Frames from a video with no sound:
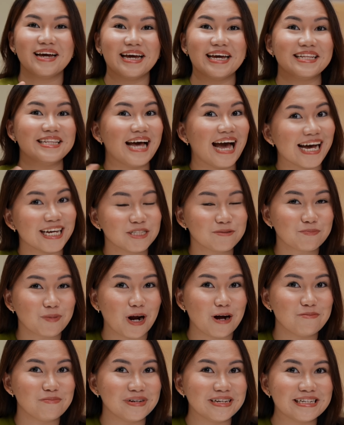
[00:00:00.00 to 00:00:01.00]
And as
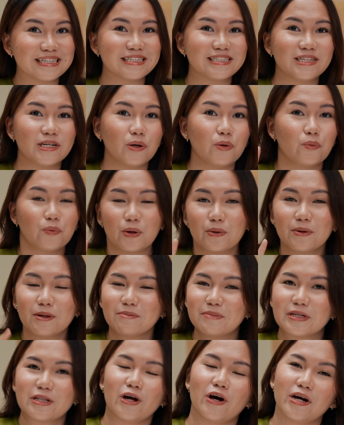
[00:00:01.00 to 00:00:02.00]
promised, we will
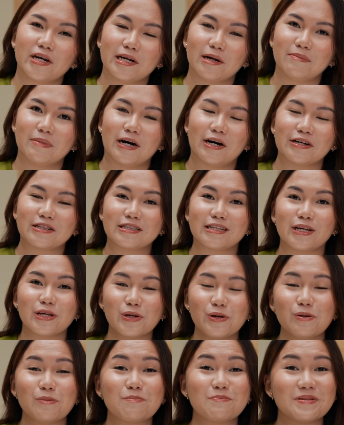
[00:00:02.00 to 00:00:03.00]
be talking about the
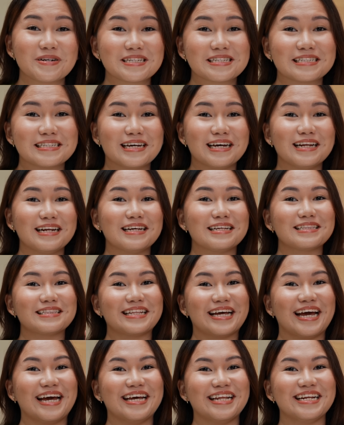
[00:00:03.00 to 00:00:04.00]
new Pixel
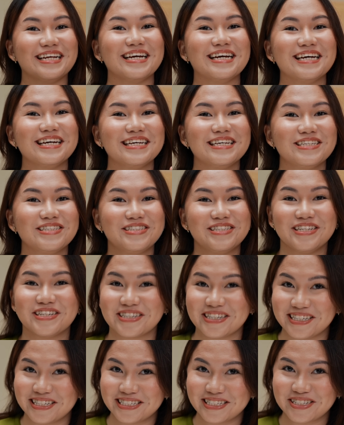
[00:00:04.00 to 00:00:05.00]
10
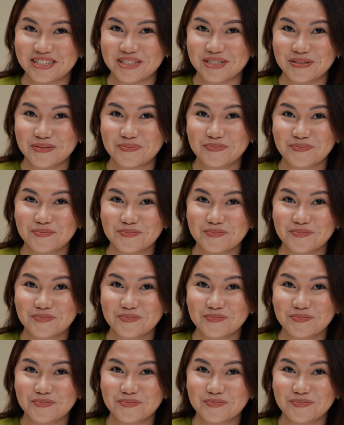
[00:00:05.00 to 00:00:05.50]
series.